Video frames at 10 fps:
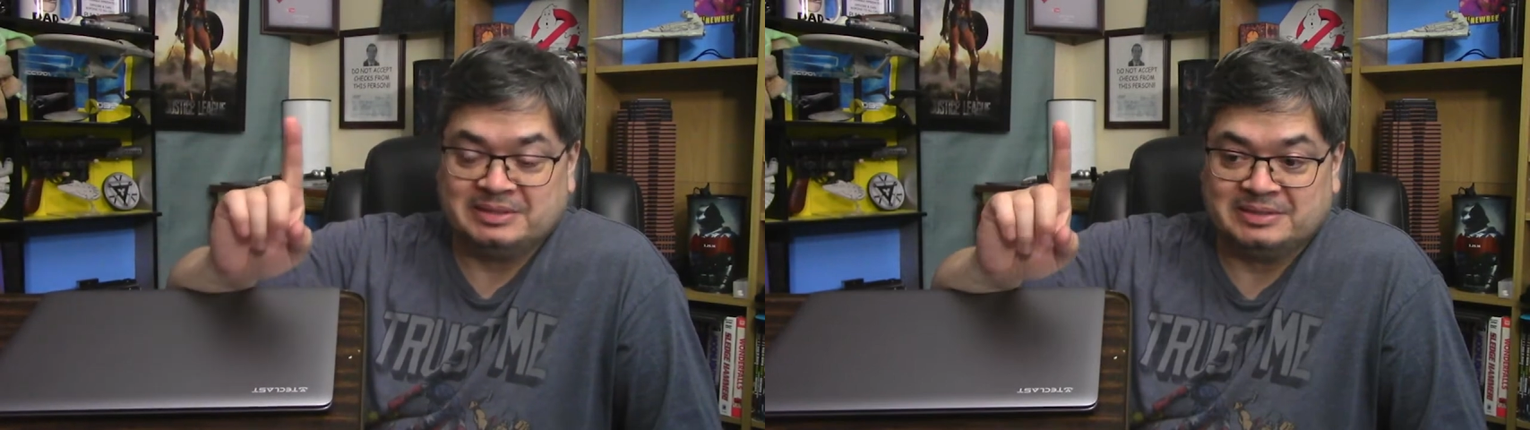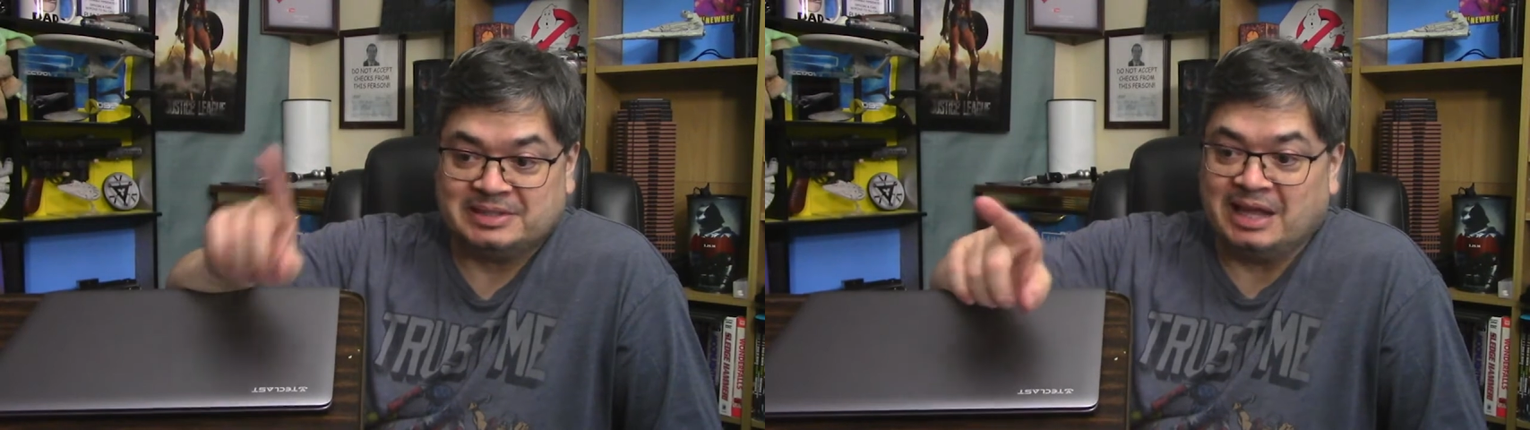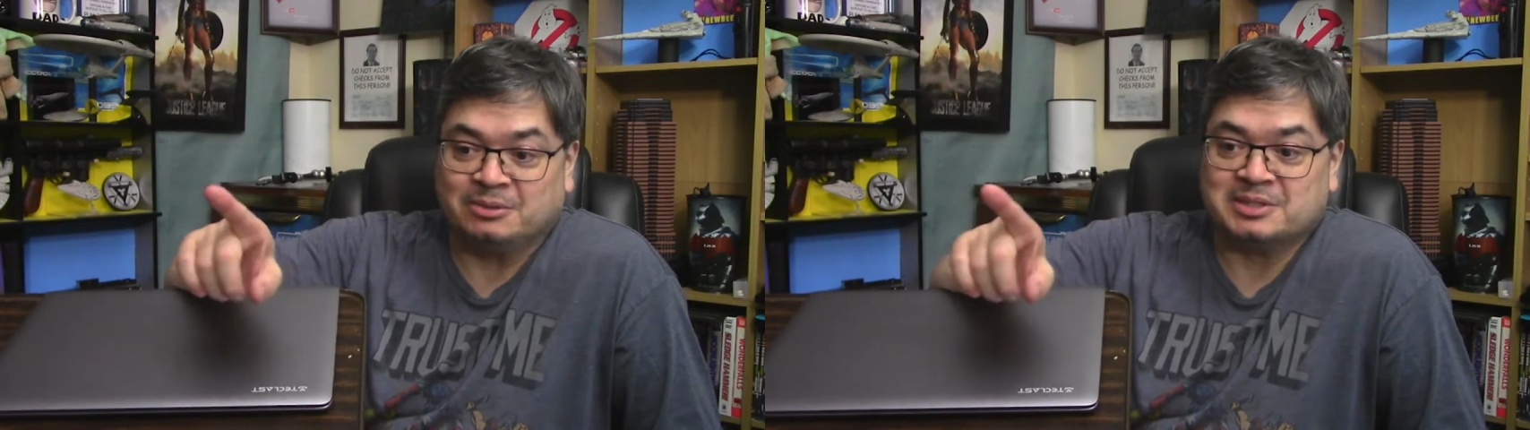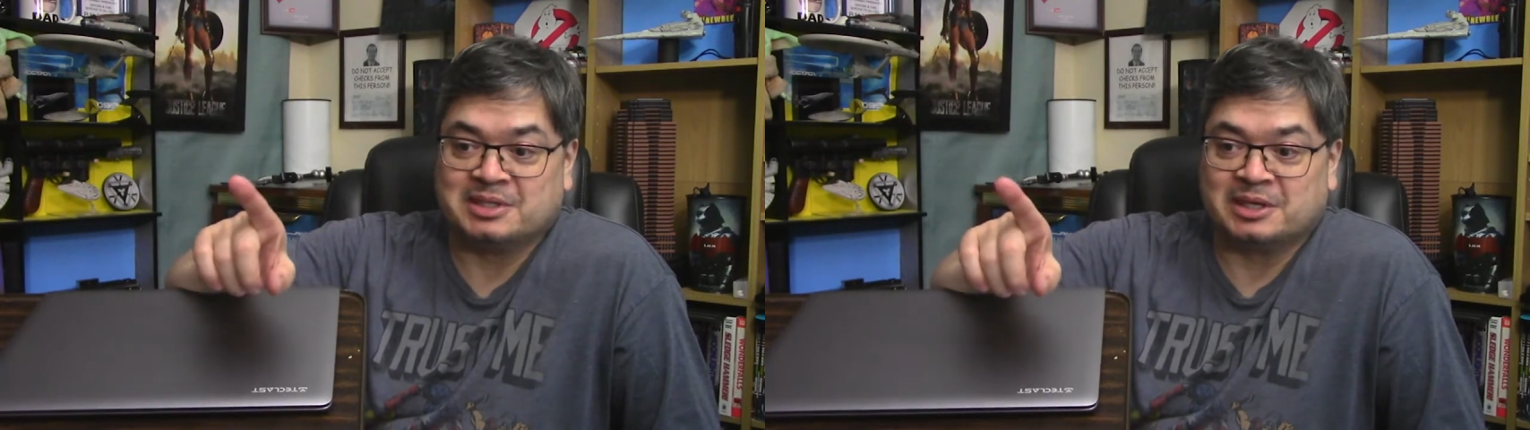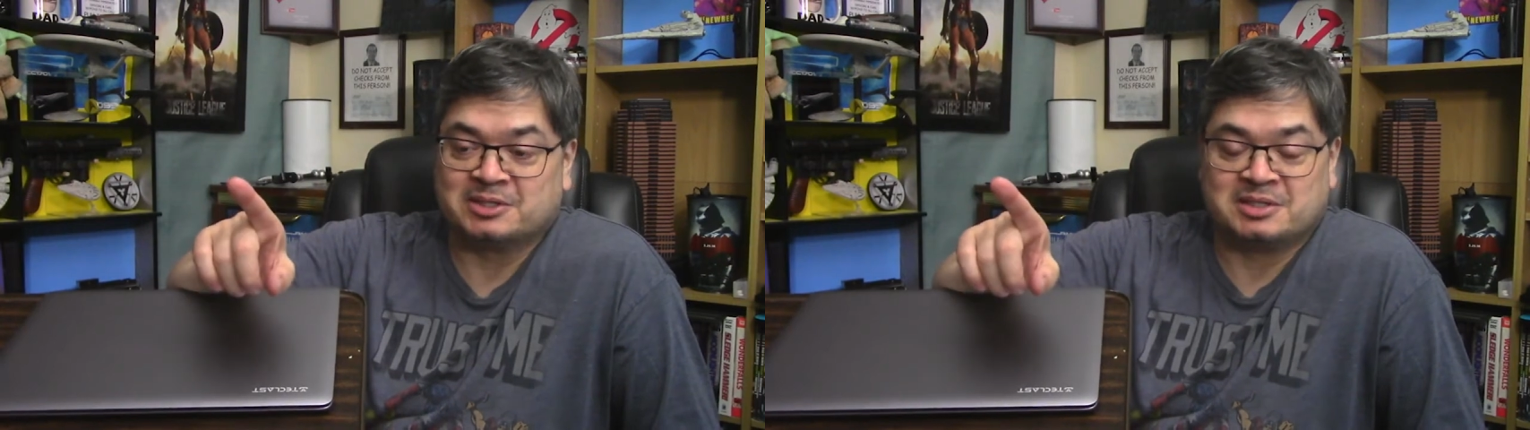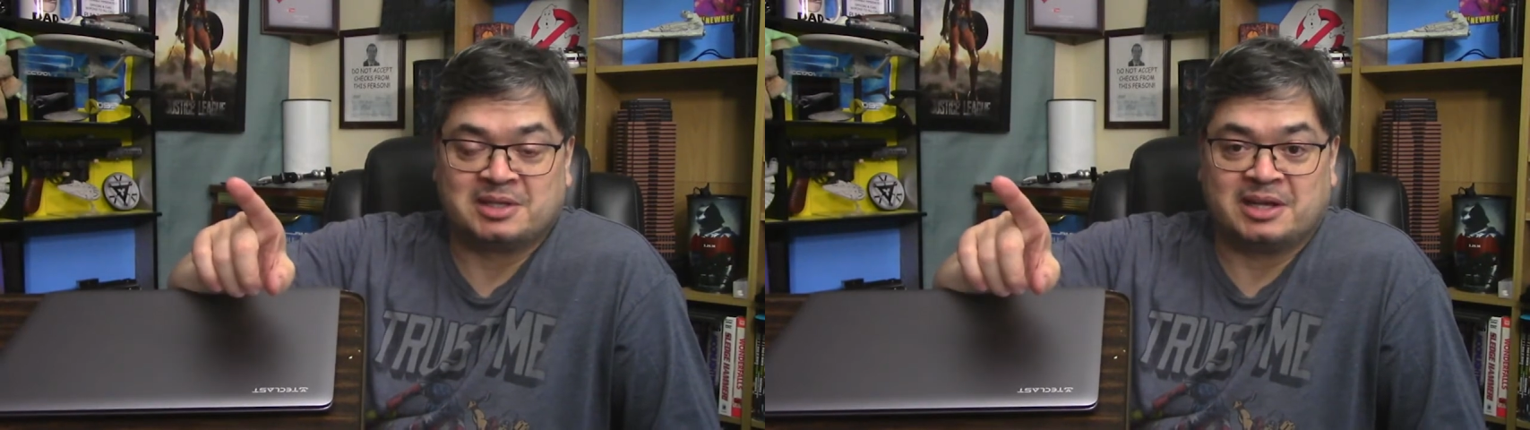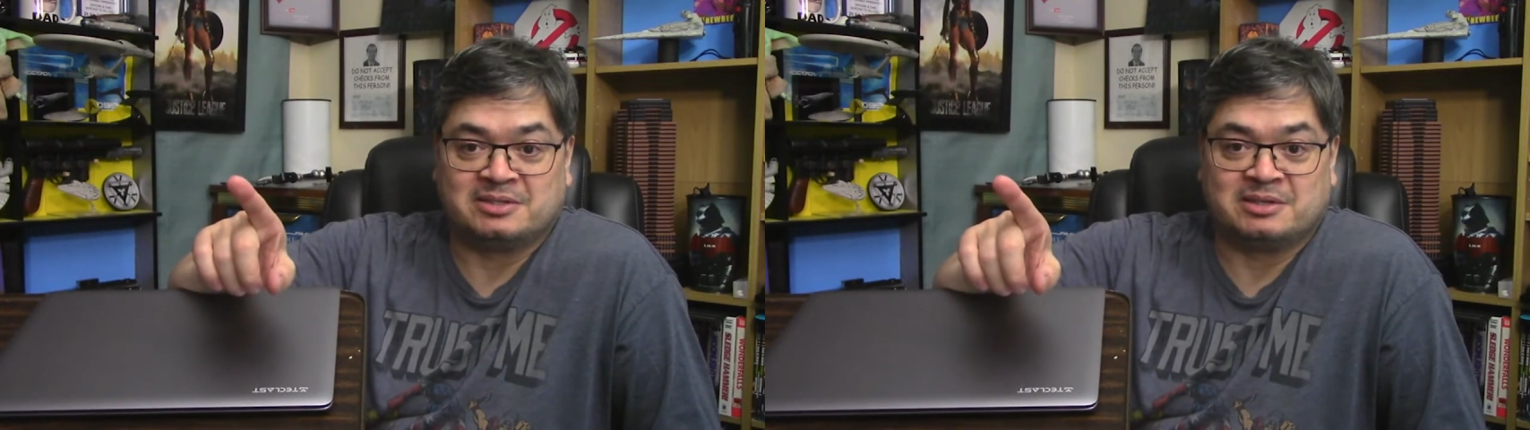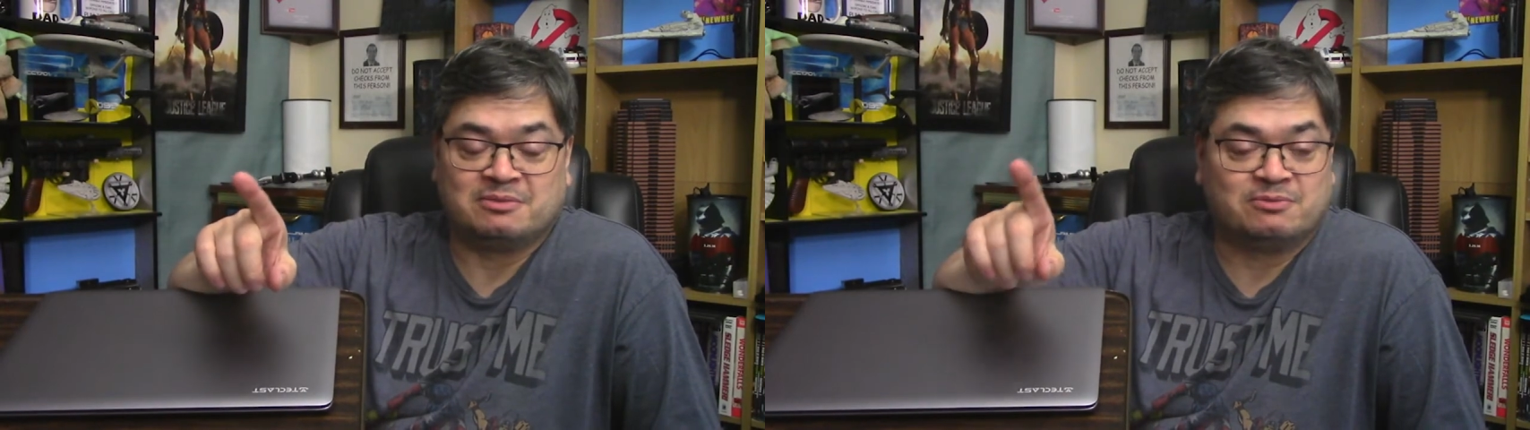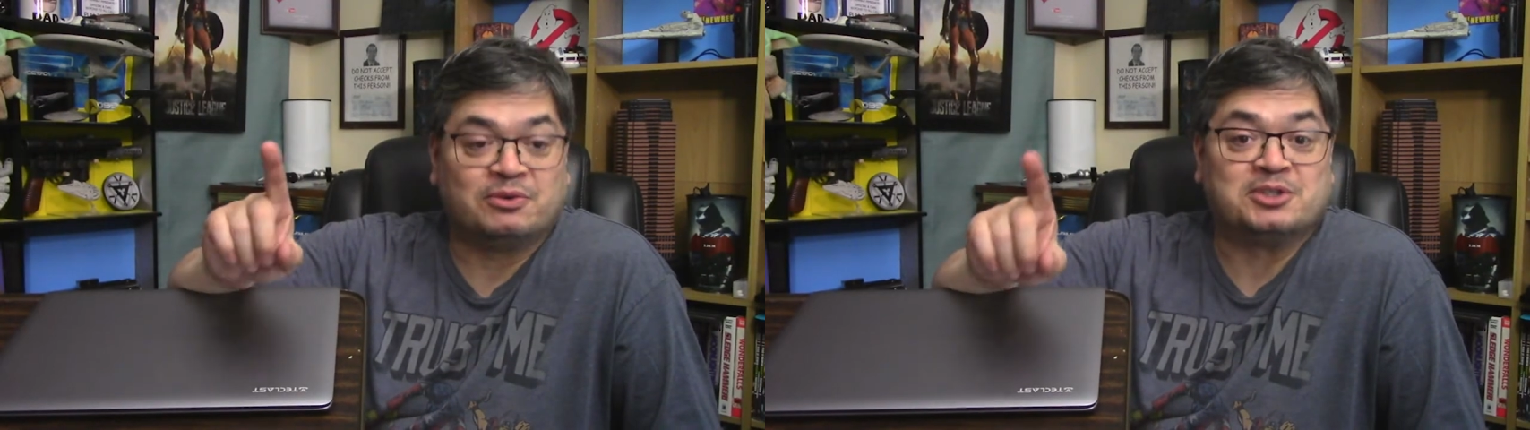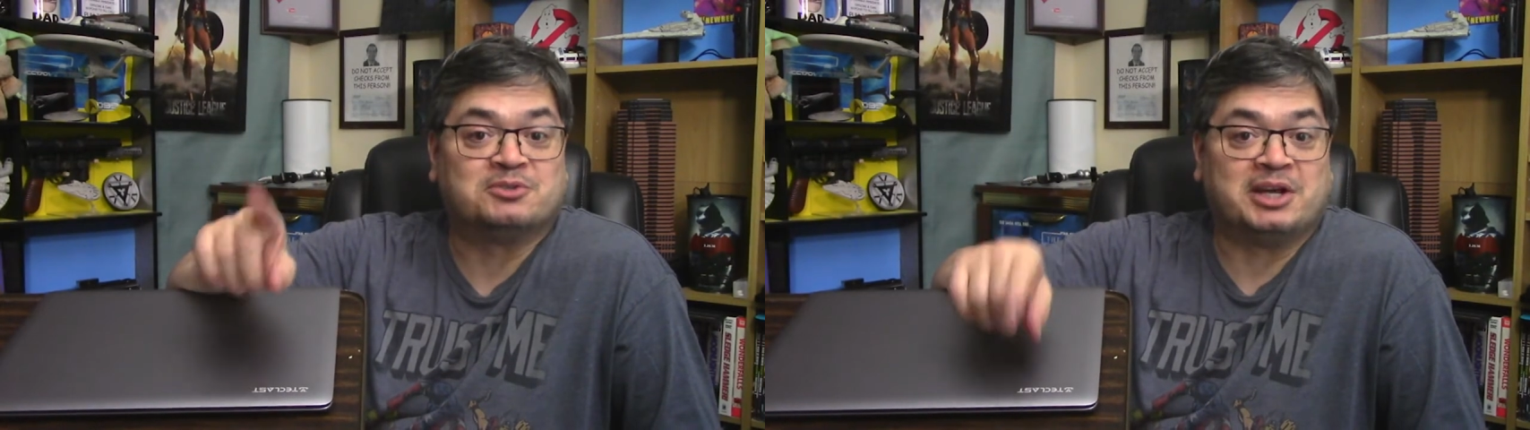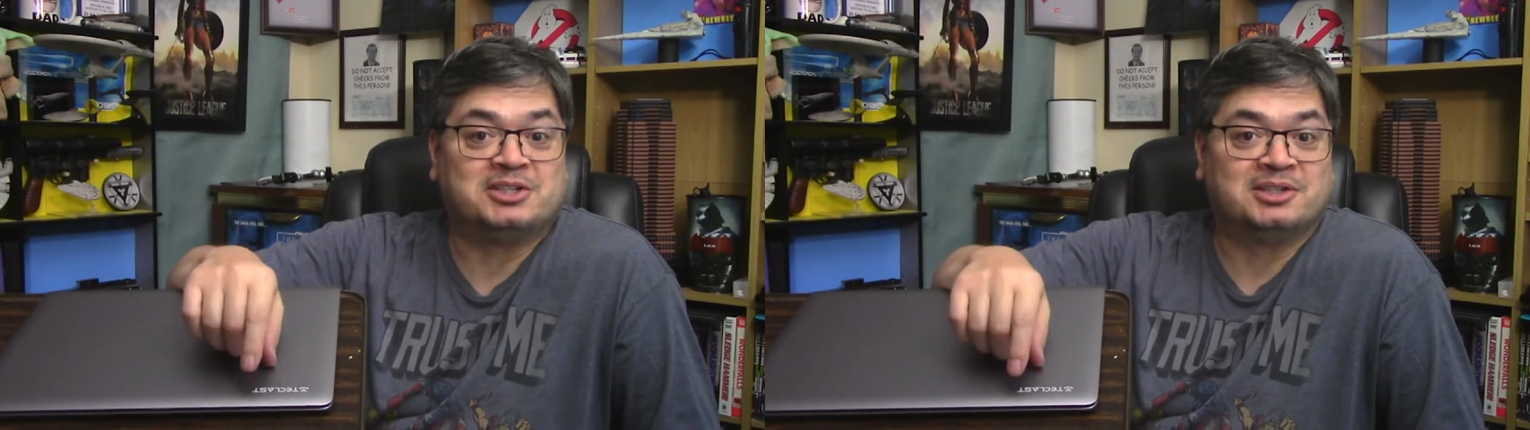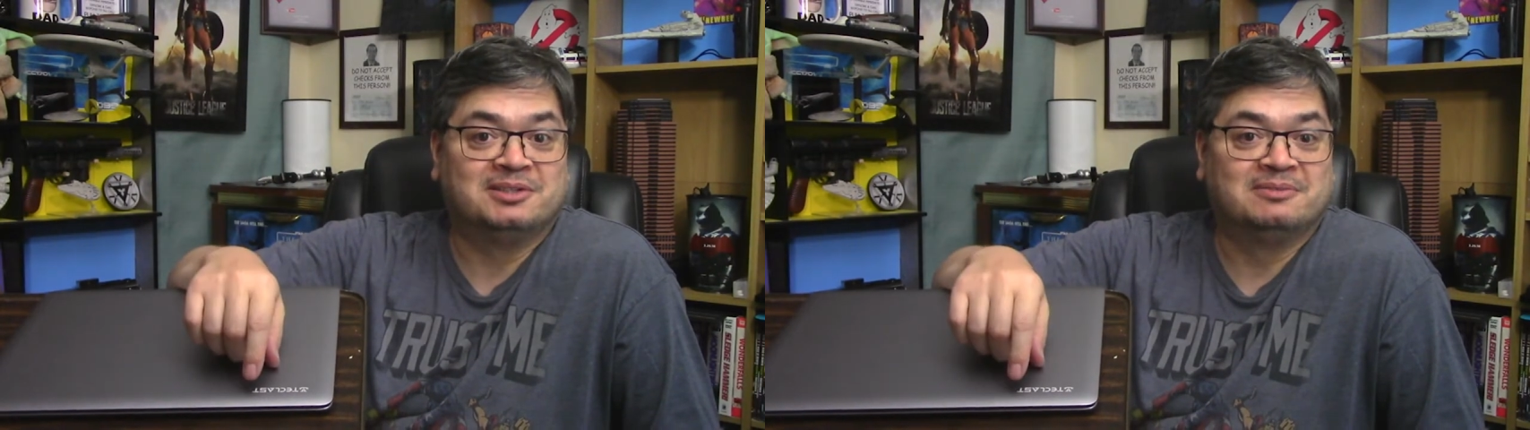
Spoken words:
That was an exercise in frustration.